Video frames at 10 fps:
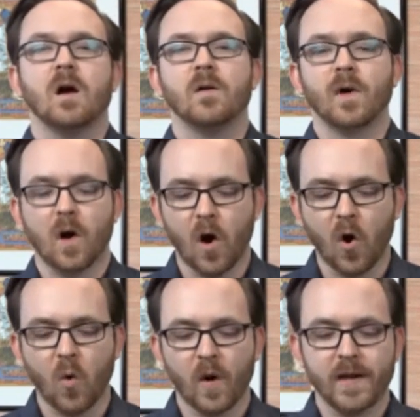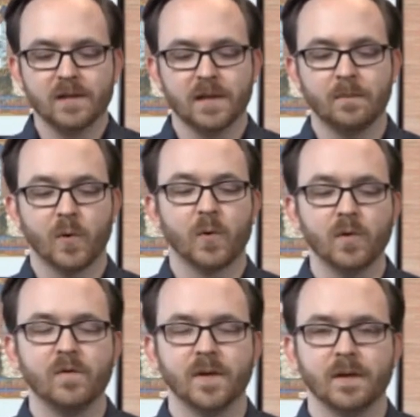They're always
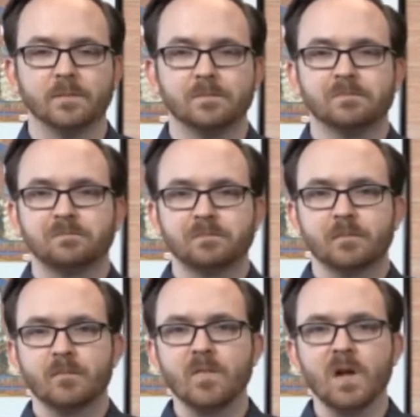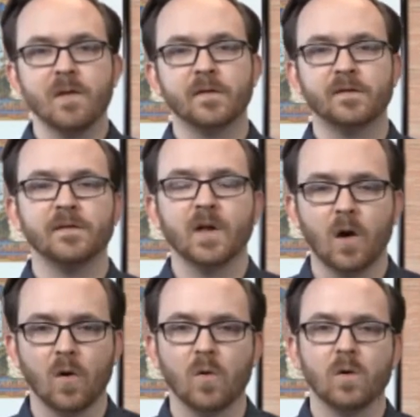improving the
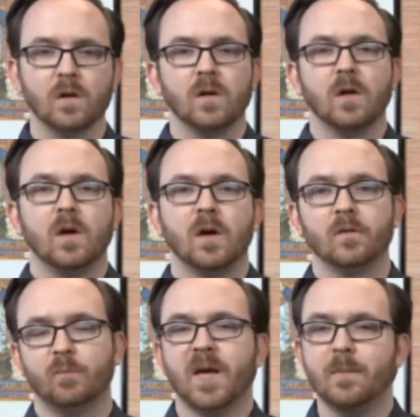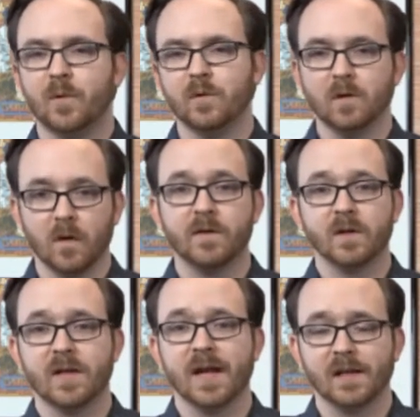flow of people, of their
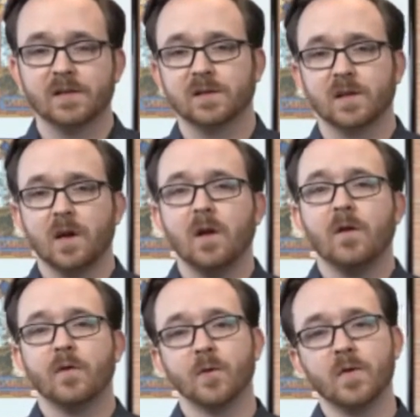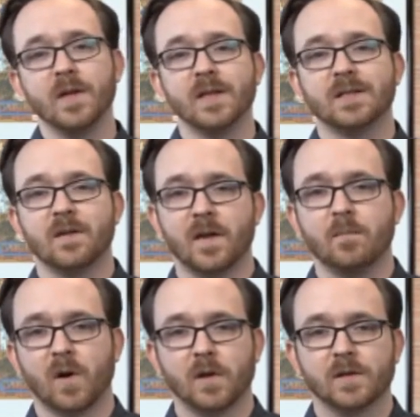guests, through the Disney theme
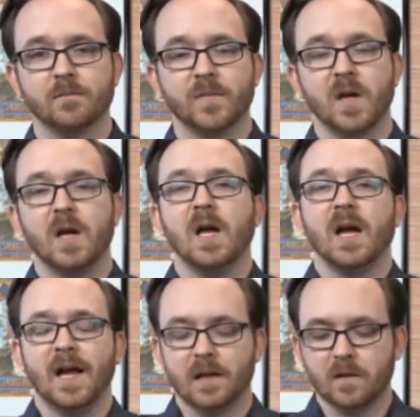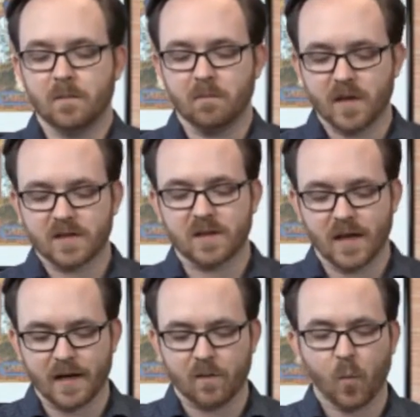parks. And much
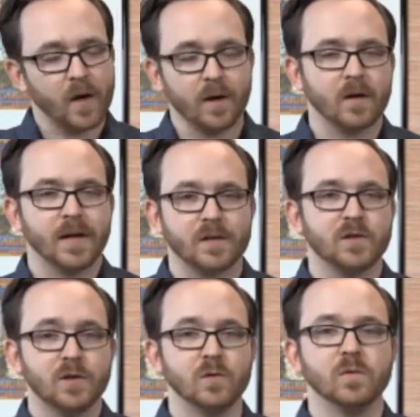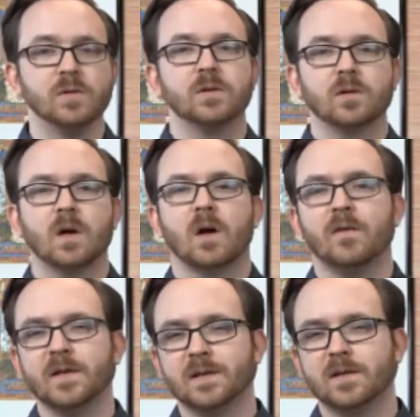like wearing our guests' shoes,
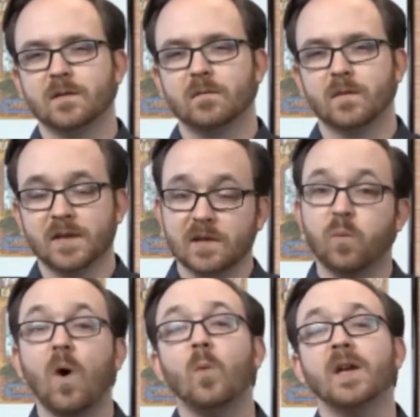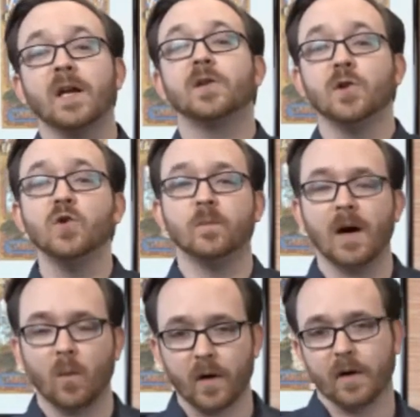this is what we can do
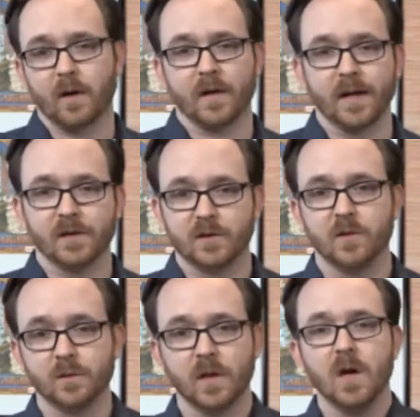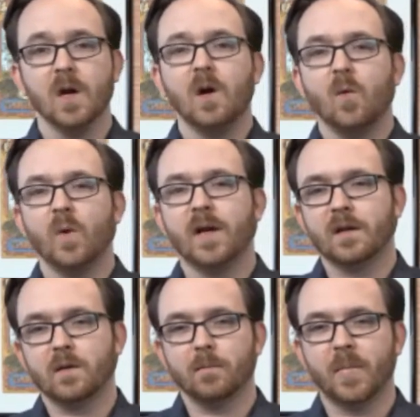by wearing our guests' shoes. We
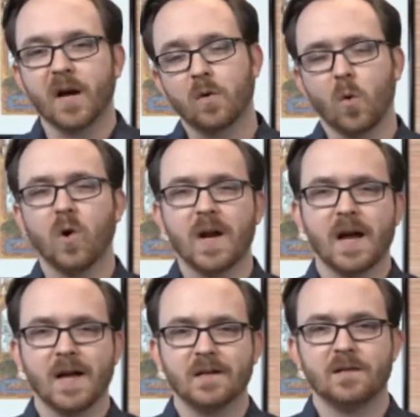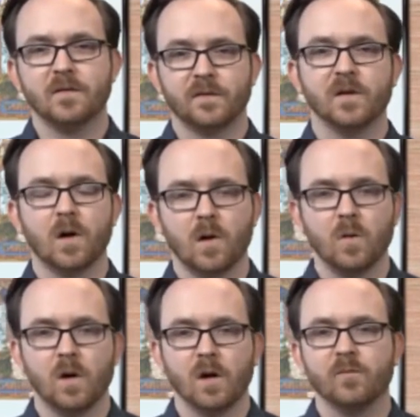can better organize the
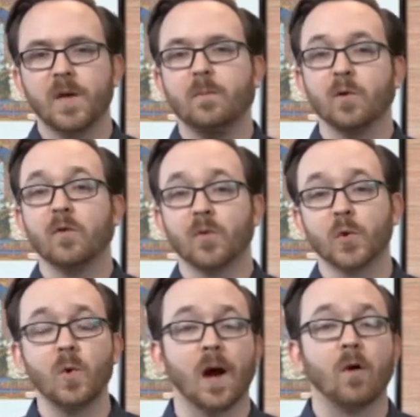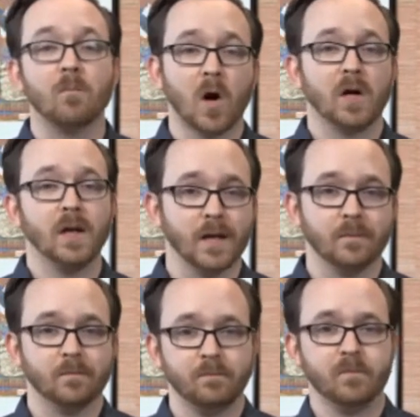flow of people through our marketing.
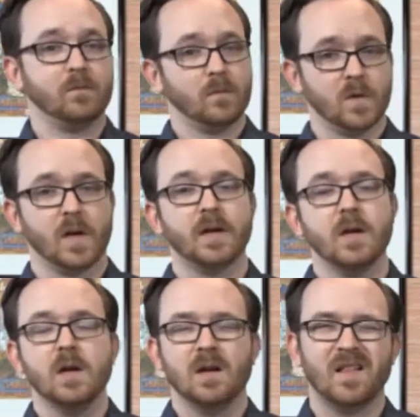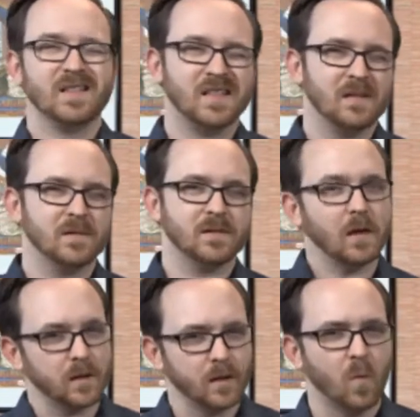Okay? Now that sounds
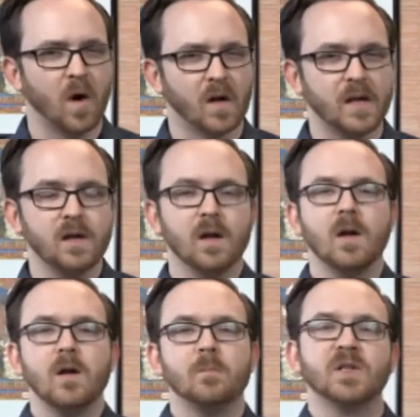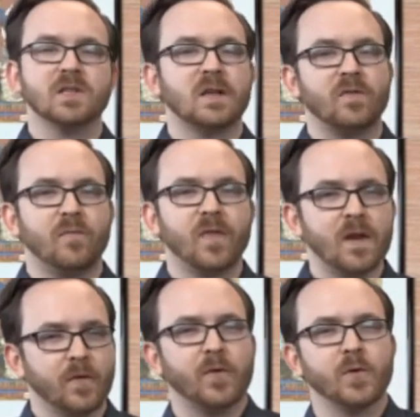a little wonky, but just
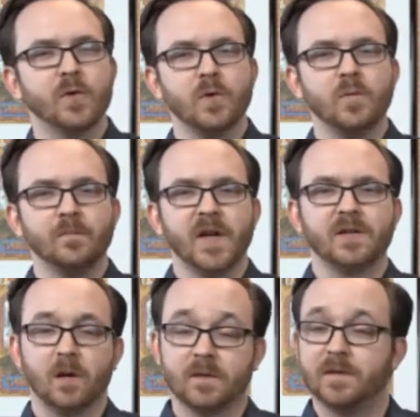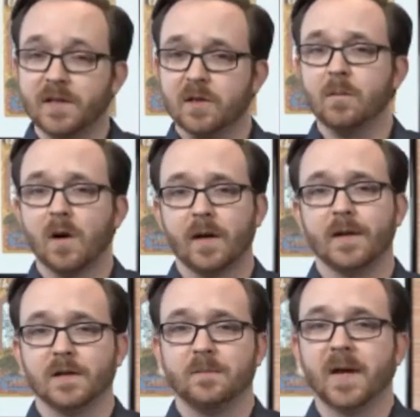think through, in terms of digital
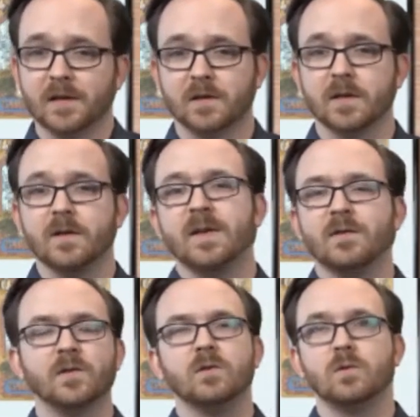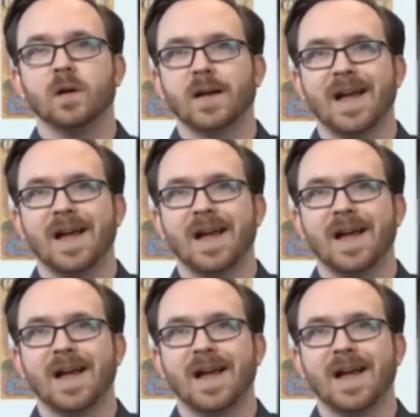marketing especially, think through an